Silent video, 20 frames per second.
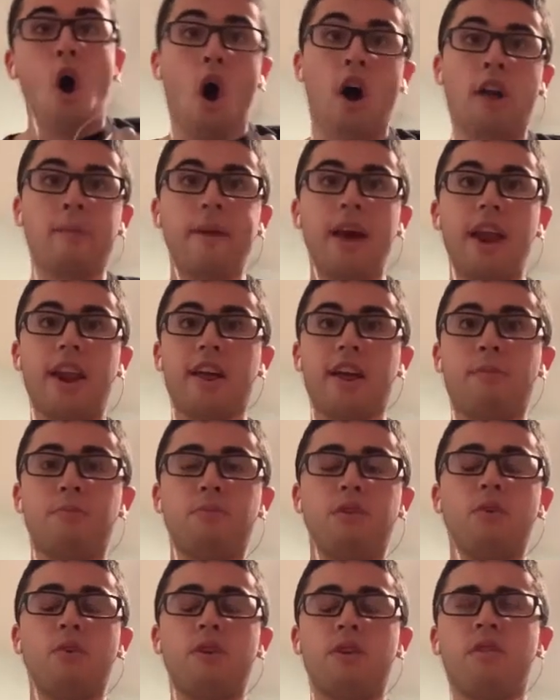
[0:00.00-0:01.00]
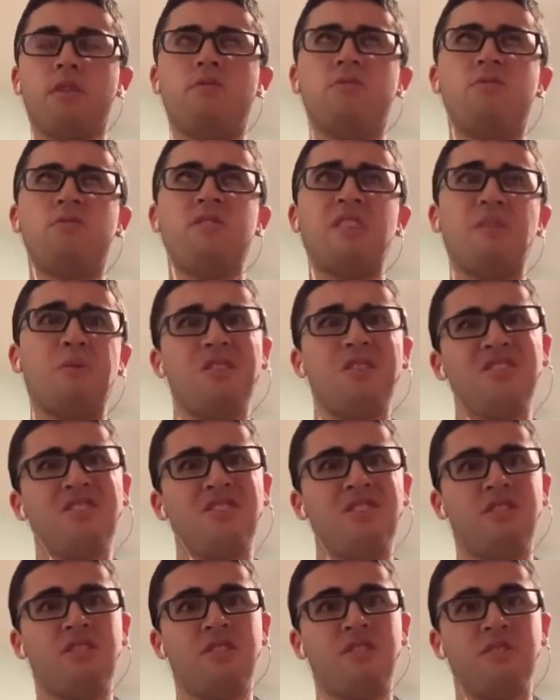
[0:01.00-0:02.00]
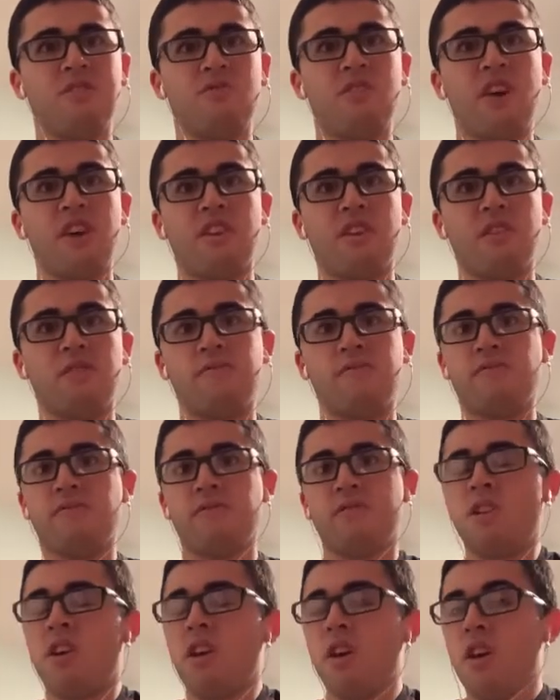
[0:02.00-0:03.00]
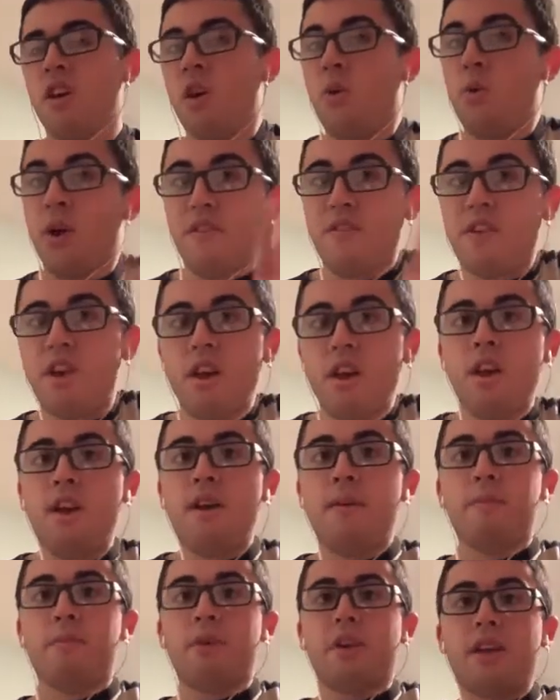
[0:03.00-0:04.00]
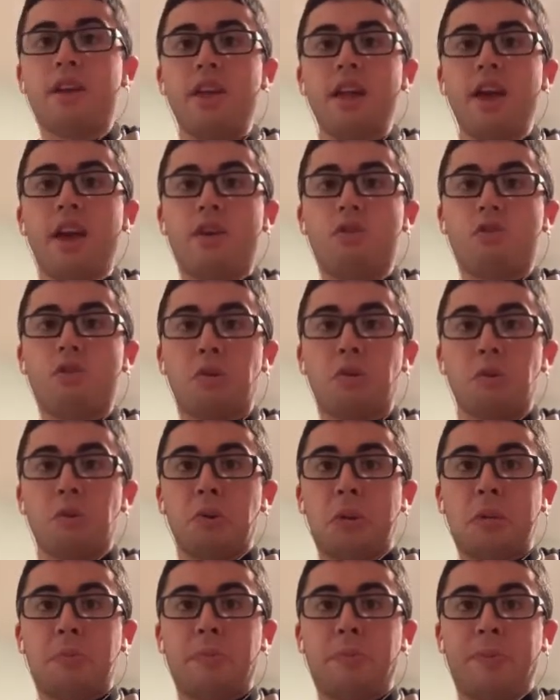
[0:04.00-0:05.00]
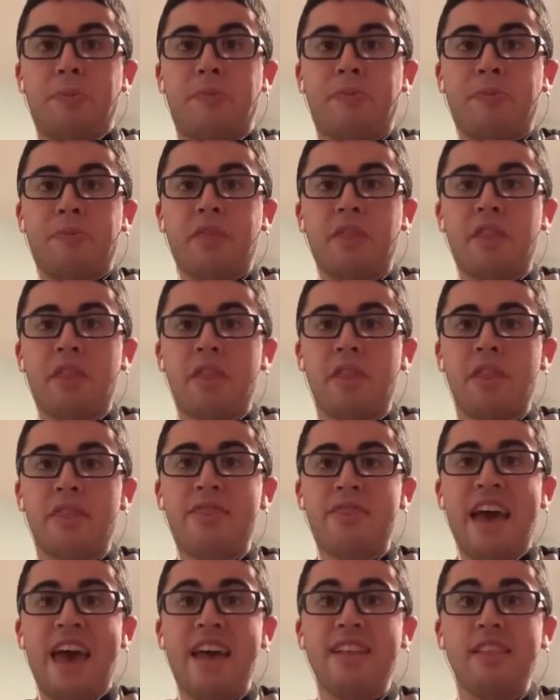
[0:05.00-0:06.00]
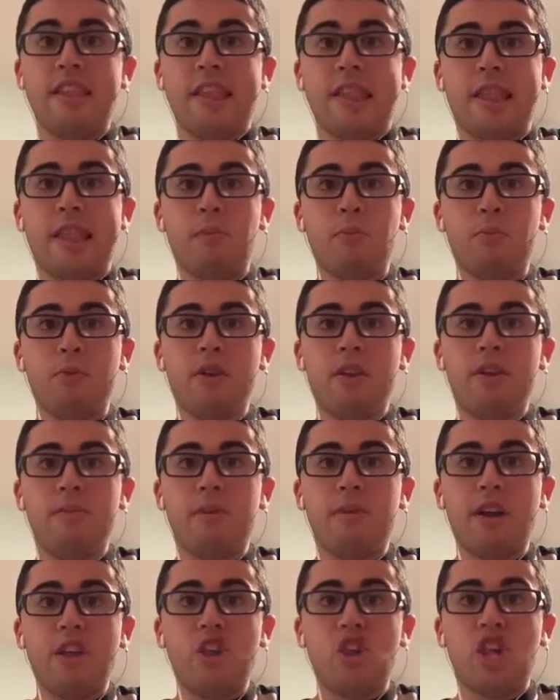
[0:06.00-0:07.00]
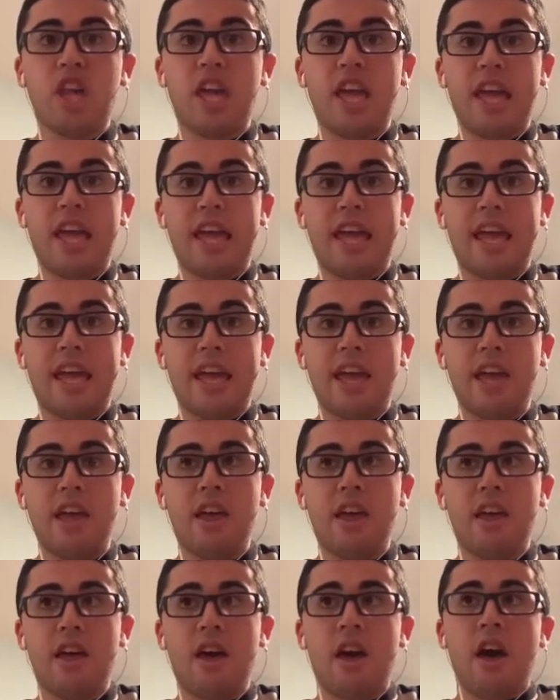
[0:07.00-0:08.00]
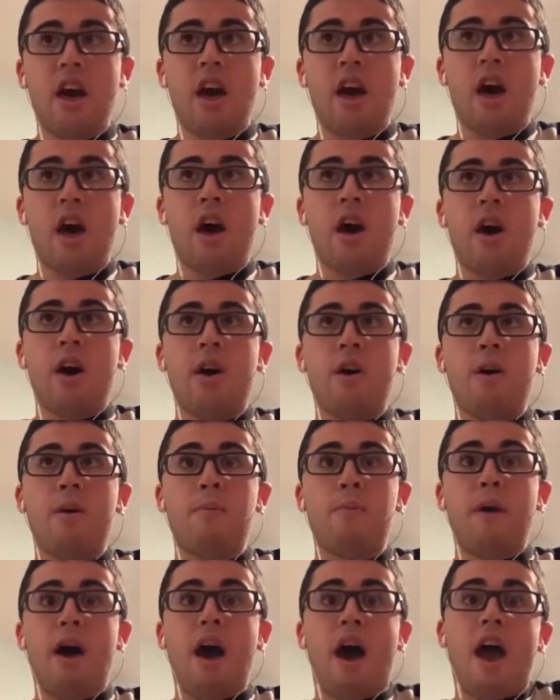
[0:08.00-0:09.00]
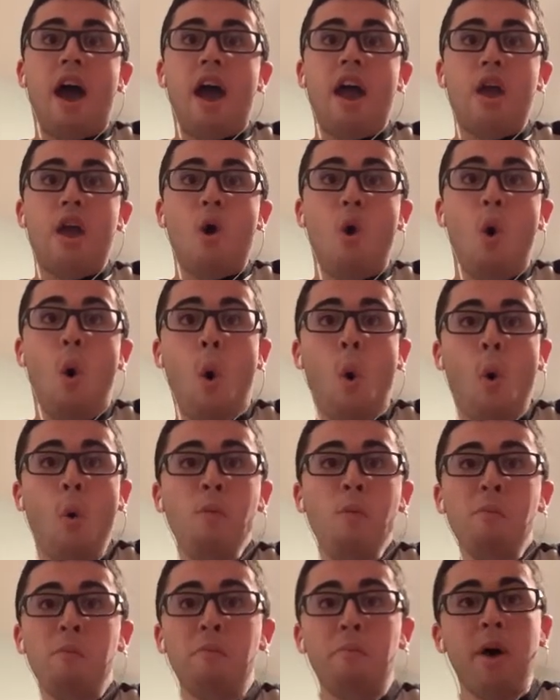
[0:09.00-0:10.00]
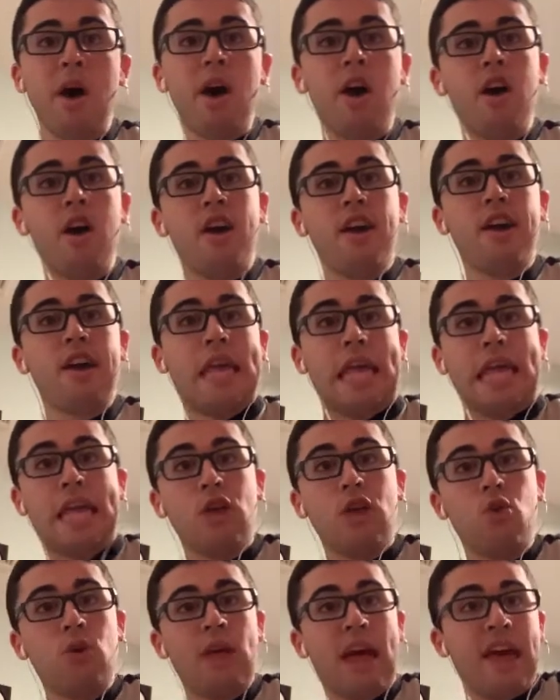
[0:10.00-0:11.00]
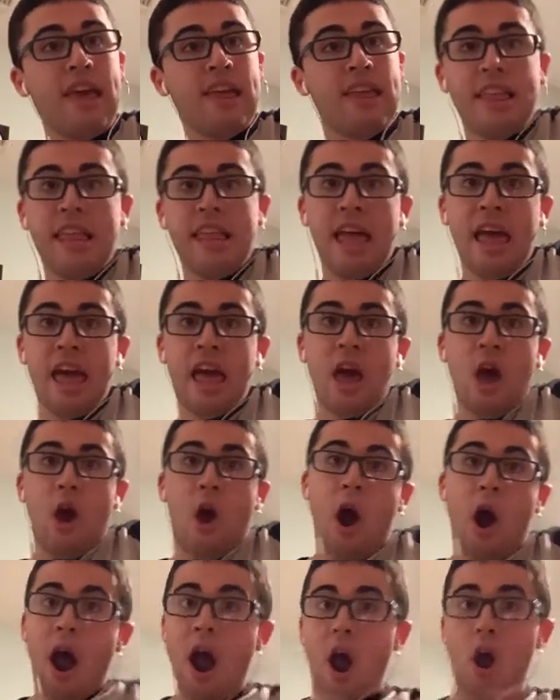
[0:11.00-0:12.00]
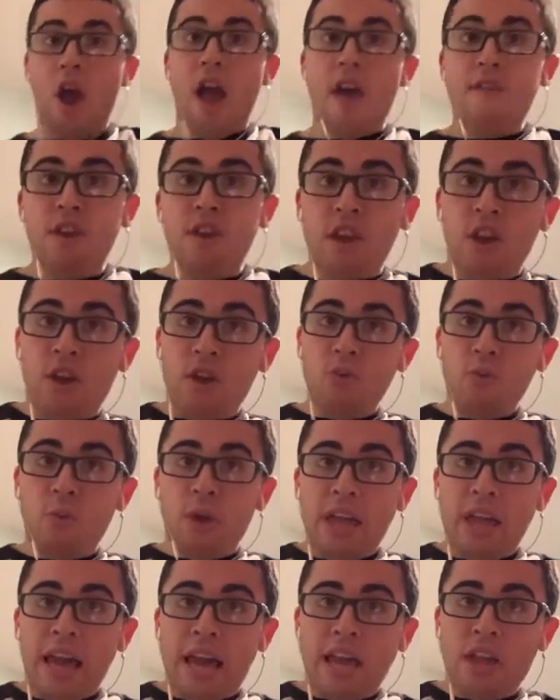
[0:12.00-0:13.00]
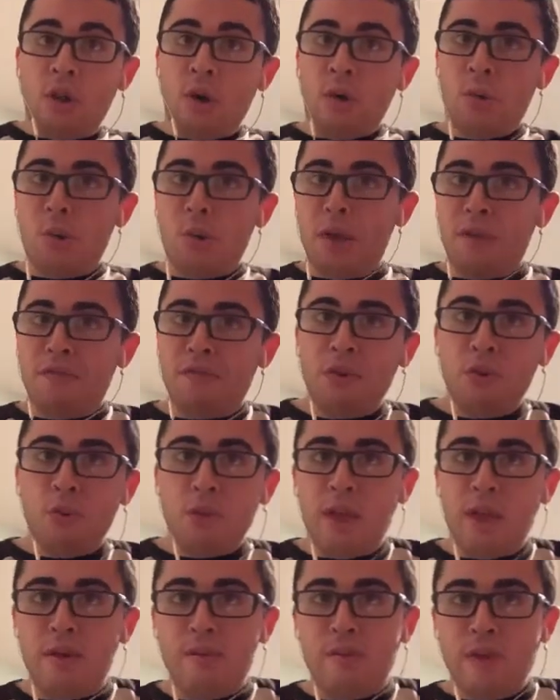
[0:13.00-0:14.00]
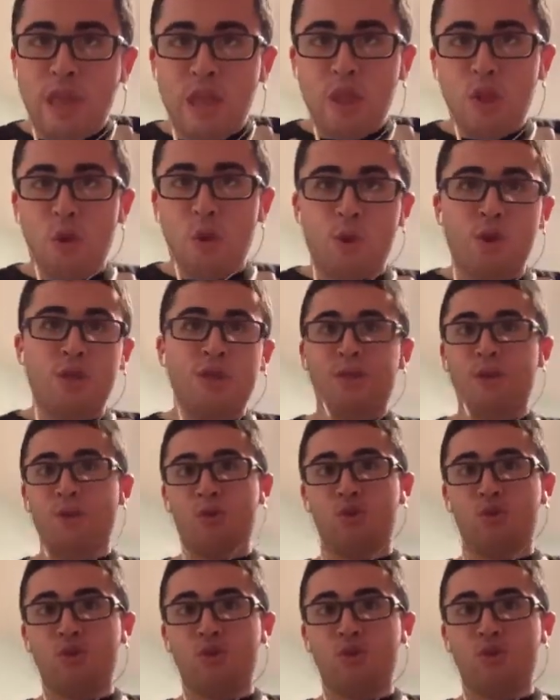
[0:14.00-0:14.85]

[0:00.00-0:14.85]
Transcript: automatic upload. Is that what it's called? I don't know. Whatever. But yeah, so that's pretty much it. Um, I hope you guys are having a good week. I know if you live in northern New